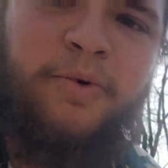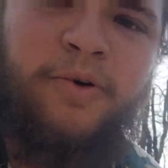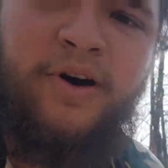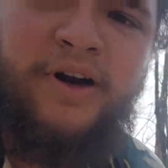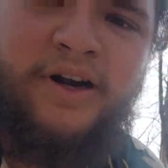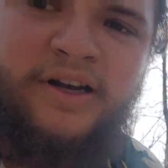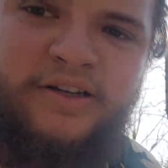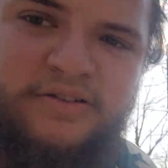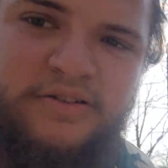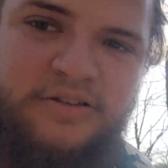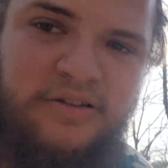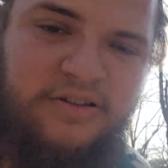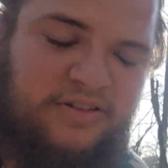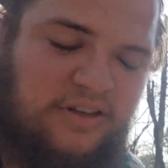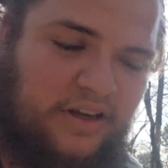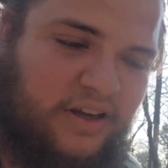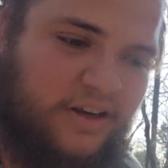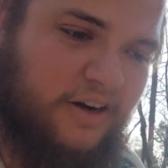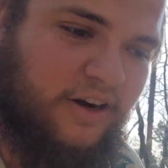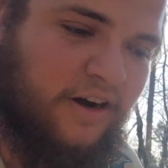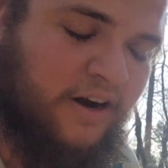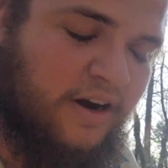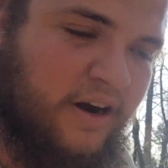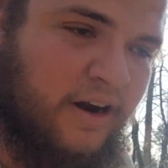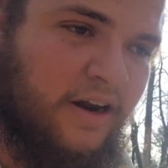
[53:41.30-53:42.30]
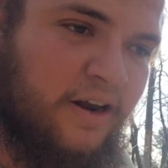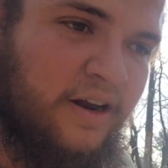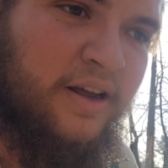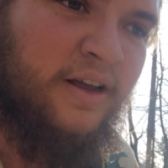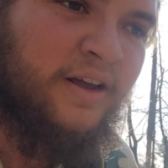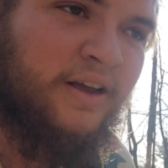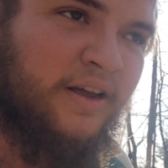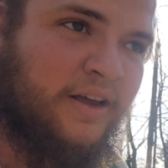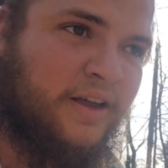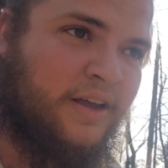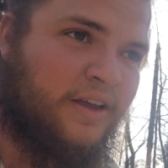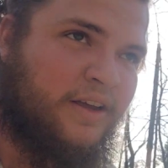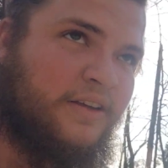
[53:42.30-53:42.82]
more answers later.
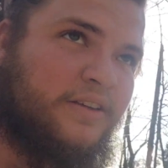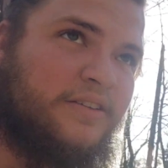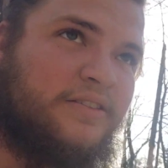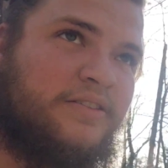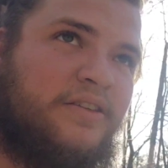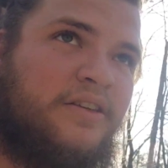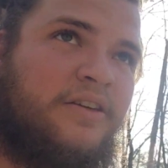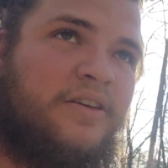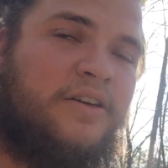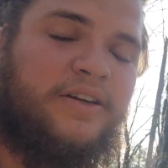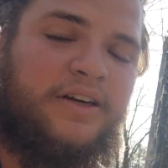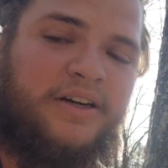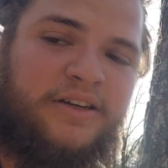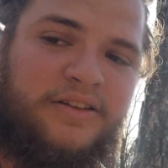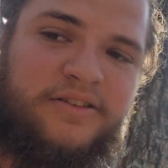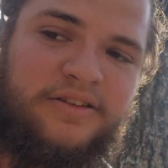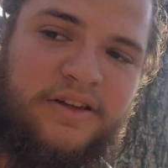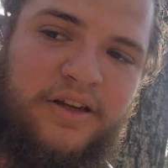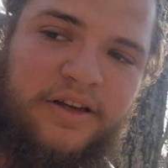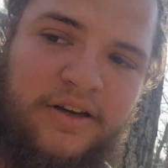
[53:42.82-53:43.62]
See you guys